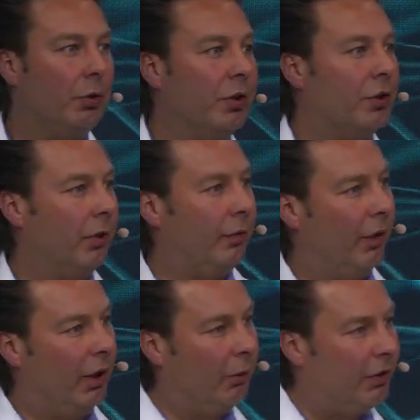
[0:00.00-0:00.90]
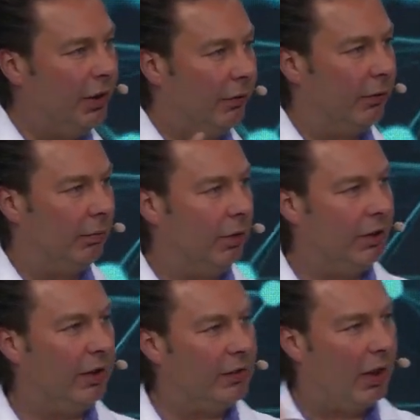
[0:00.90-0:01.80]
the software and receive.
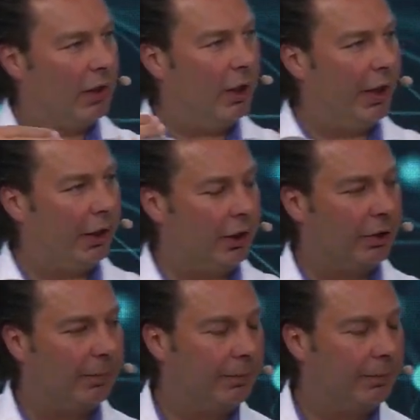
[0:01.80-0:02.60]
These are the linkage.